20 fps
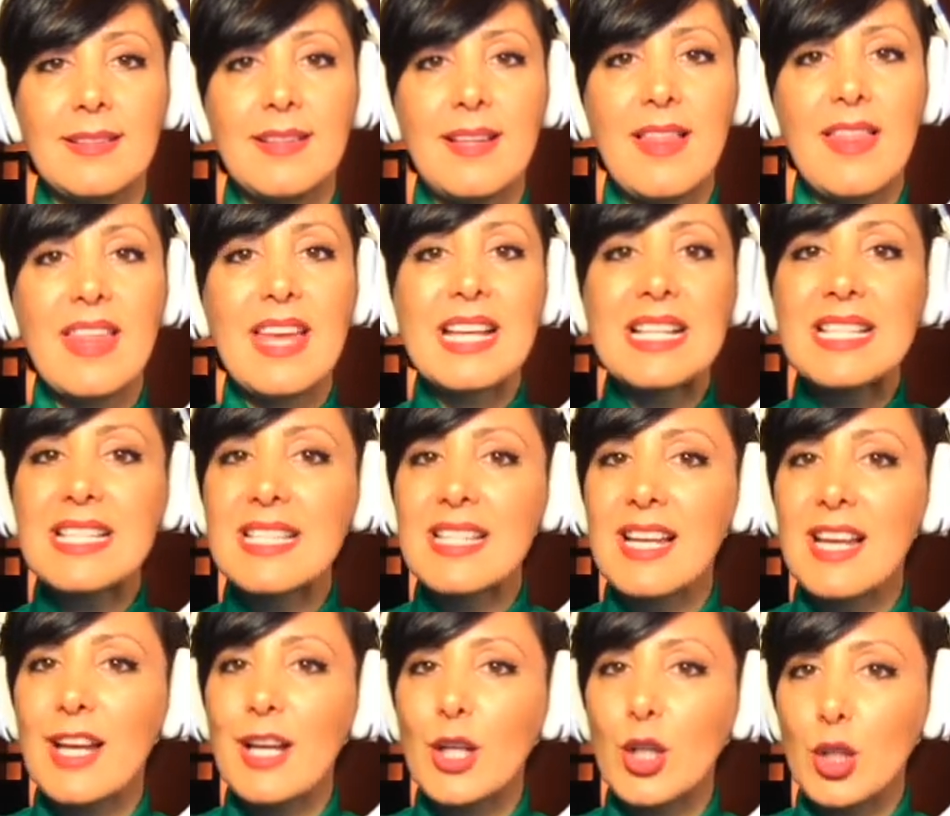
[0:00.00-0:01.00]
This
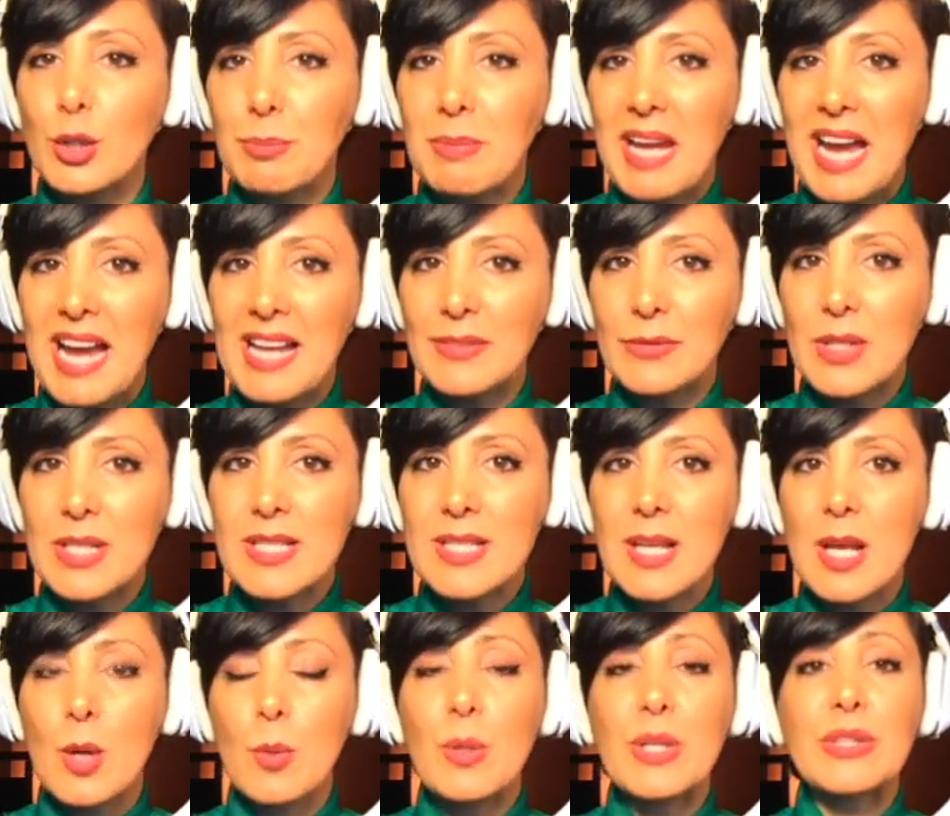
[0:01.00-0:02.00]
could be addressed
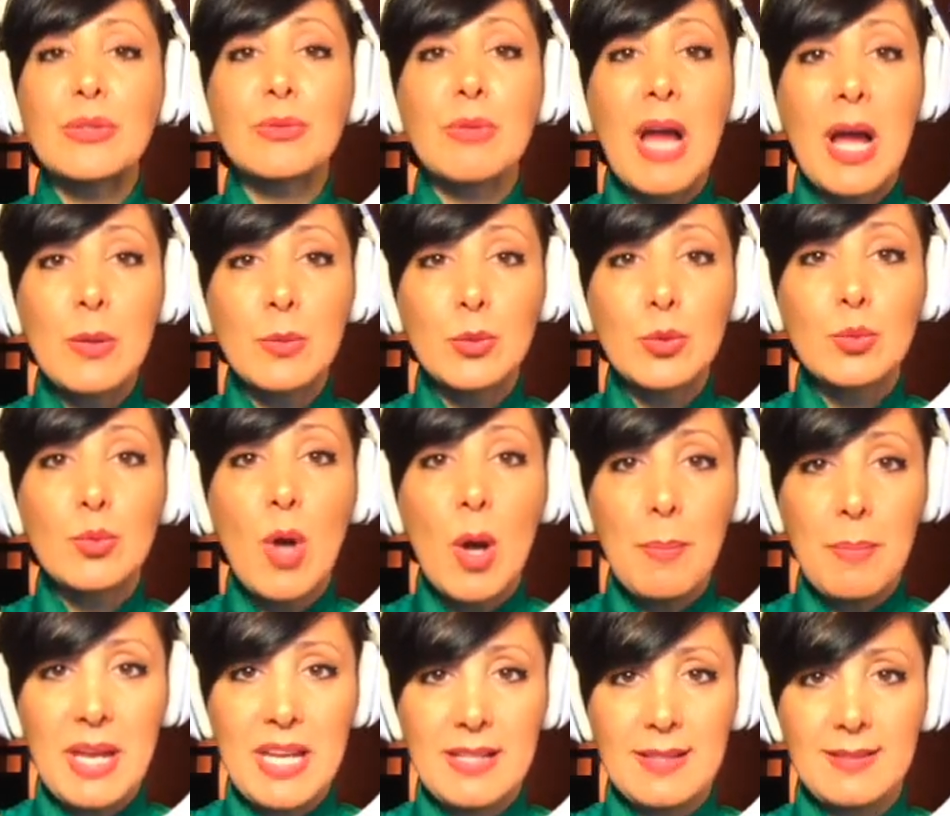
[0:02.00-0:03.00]
with round
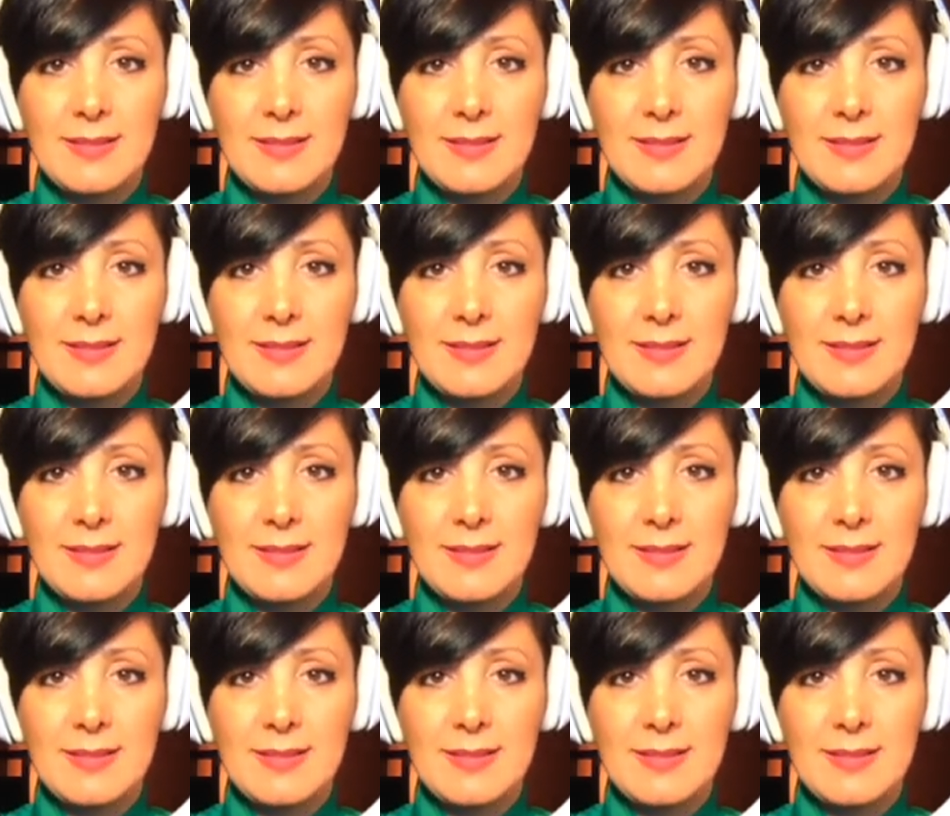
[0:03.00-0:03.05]
robin,